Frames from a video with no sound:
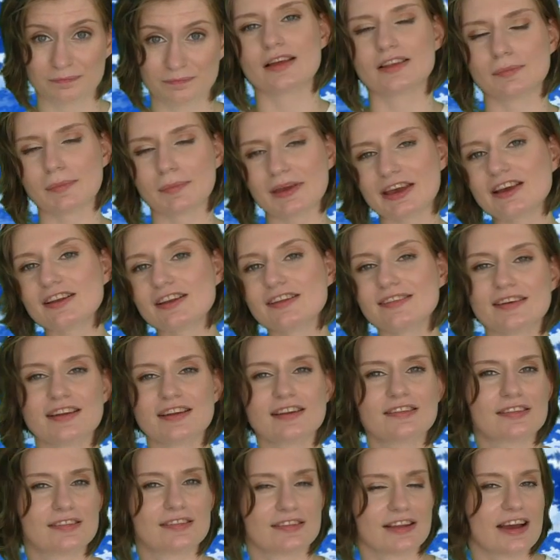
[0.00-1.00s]
The mecha design
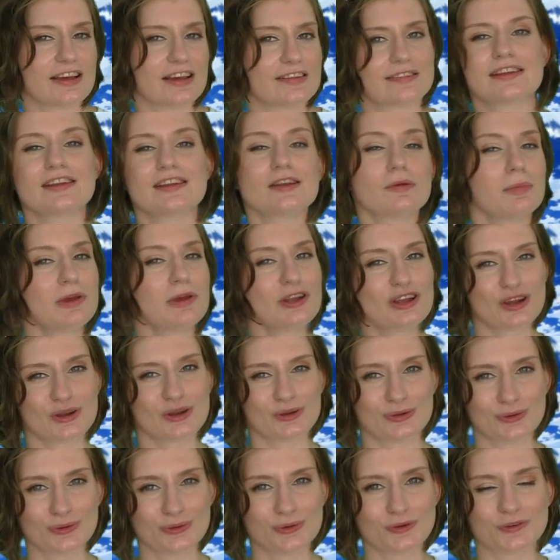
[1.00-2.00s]
is nice and a bit
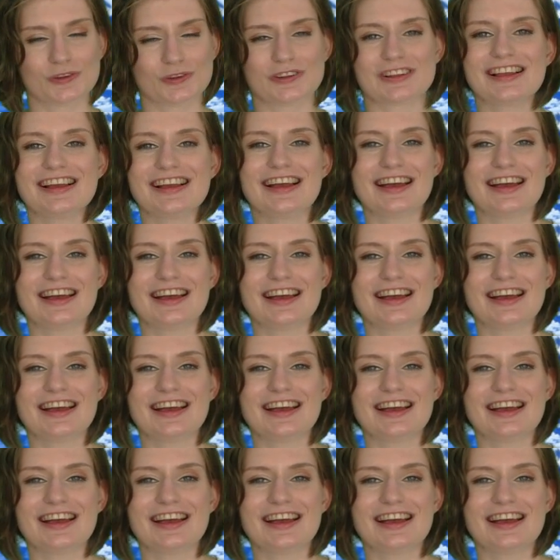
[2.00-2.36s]
unusual.